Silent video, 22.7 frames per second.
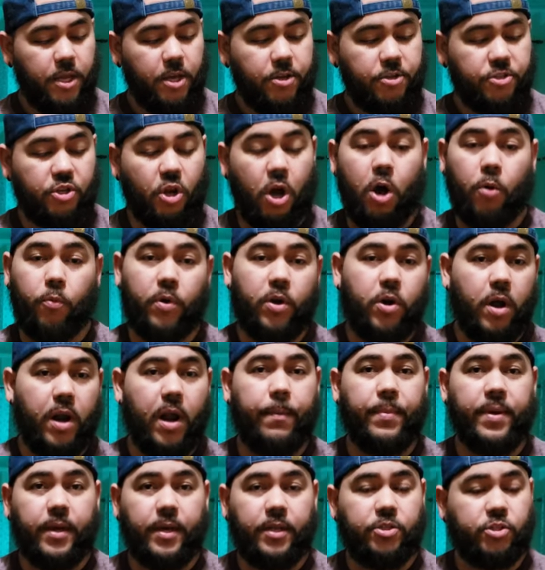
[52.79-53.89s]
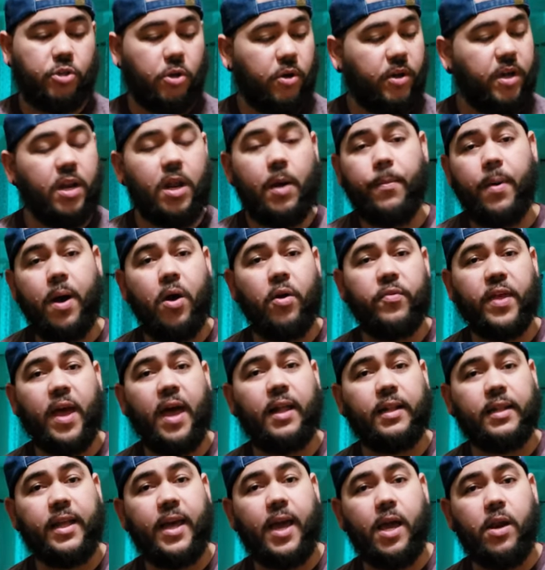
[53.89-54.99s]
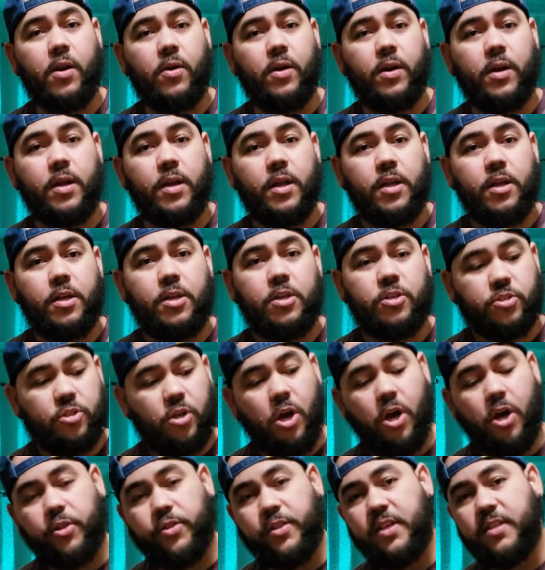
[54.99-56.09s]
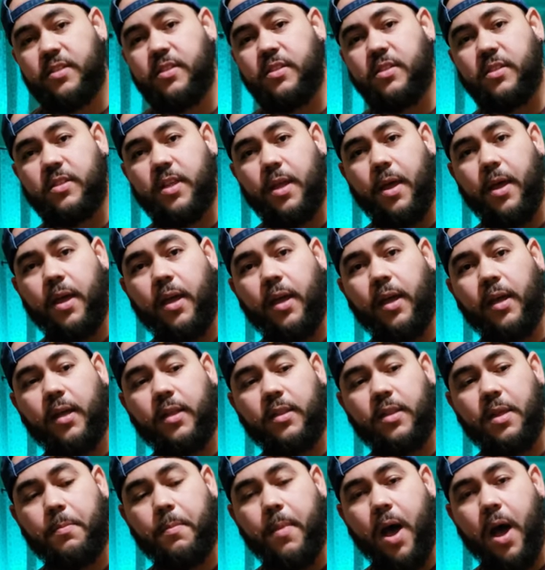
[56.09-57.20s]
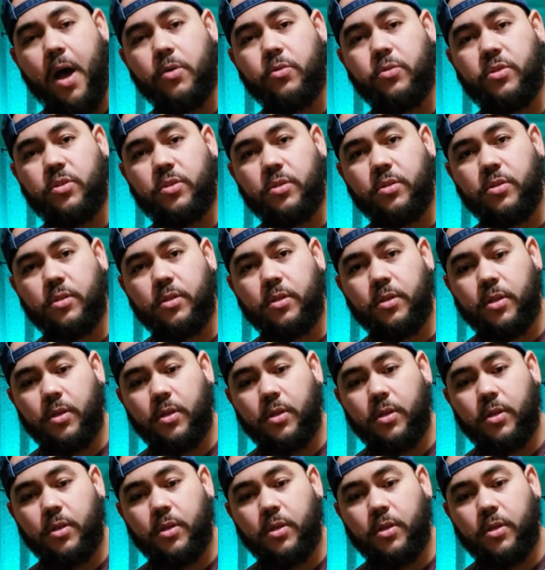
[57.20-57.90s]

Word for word: So we're gonna be talking about that later. So this is the the mouse.